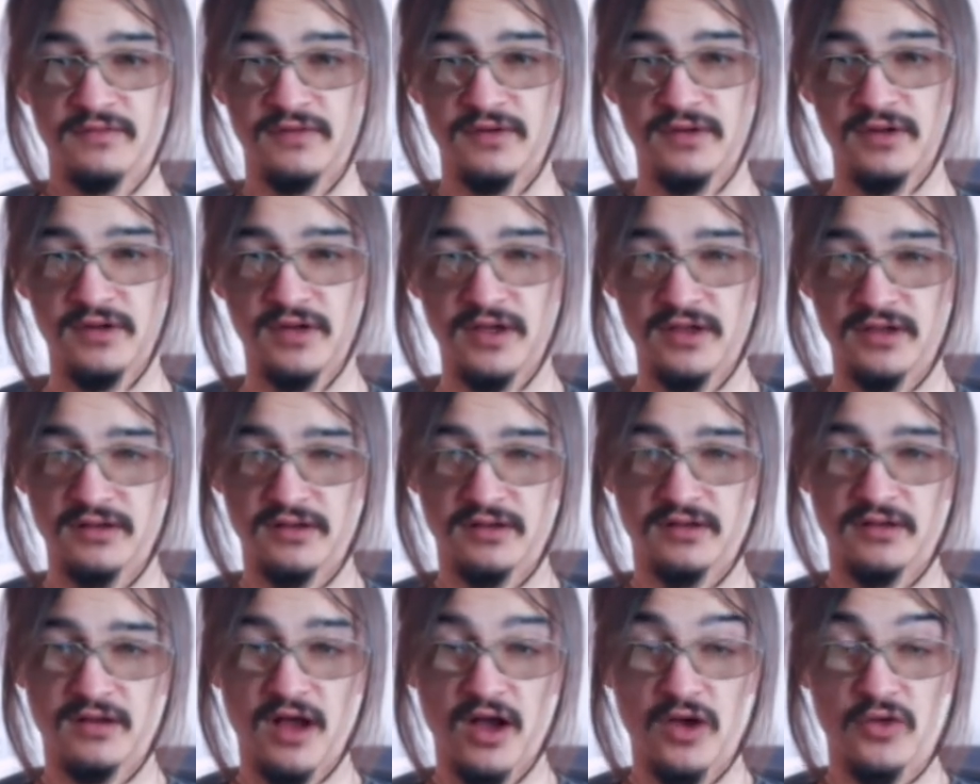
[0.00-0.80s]
like
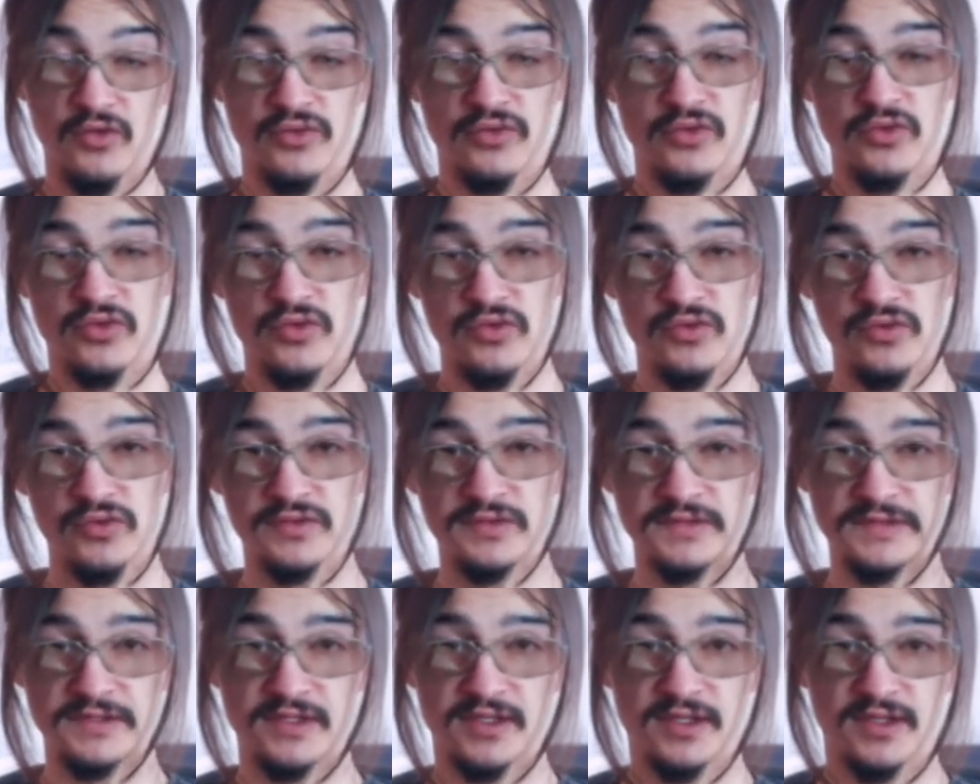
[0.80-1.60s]
how you
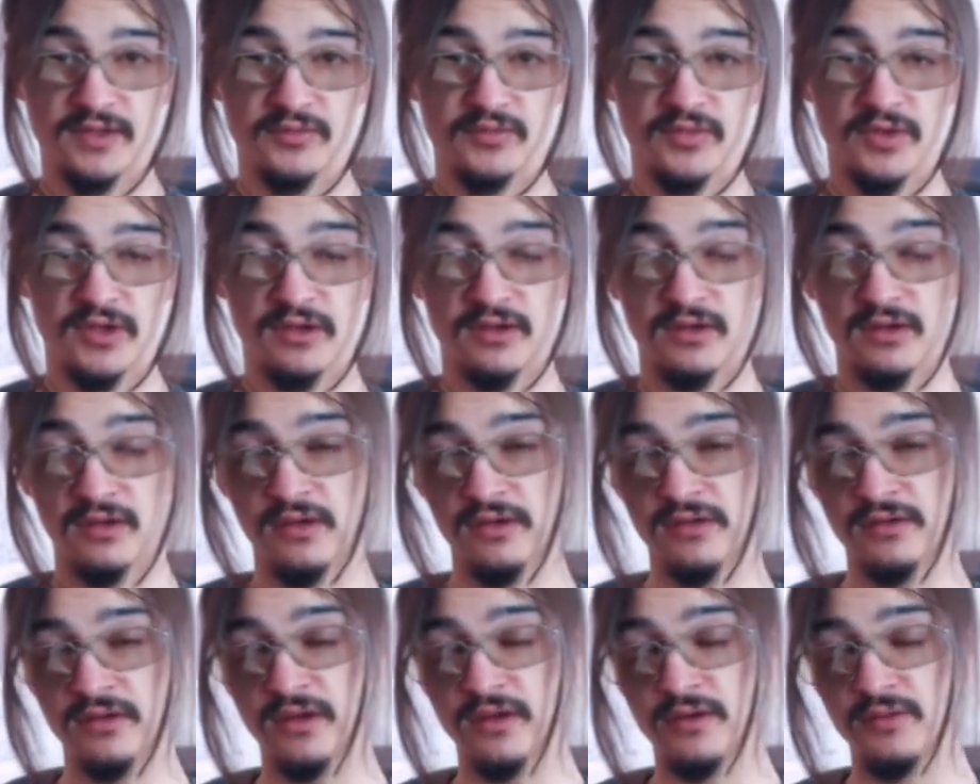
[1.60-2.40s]
use them, it,
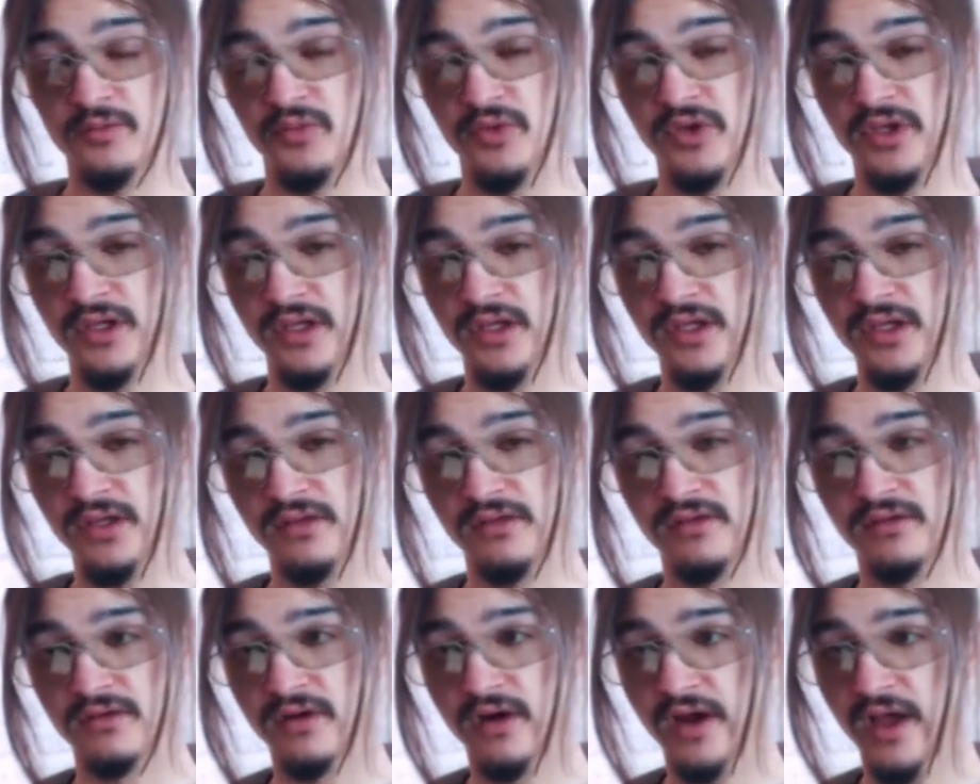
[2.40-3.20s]
it can be
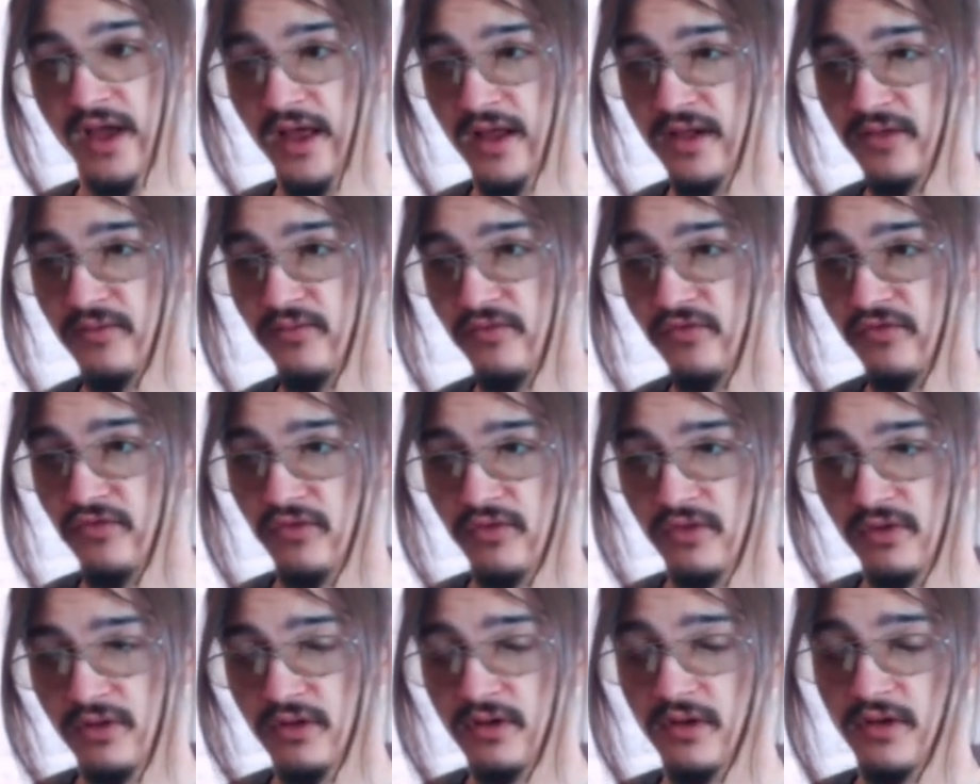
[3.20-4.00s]
either
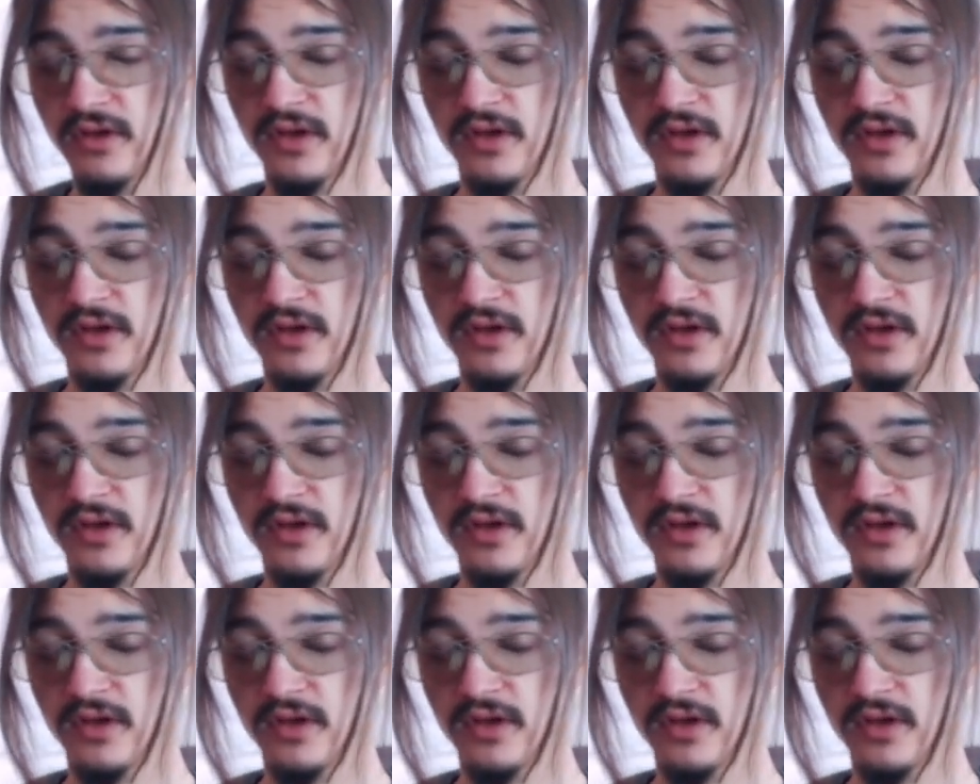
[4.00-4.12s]
helpful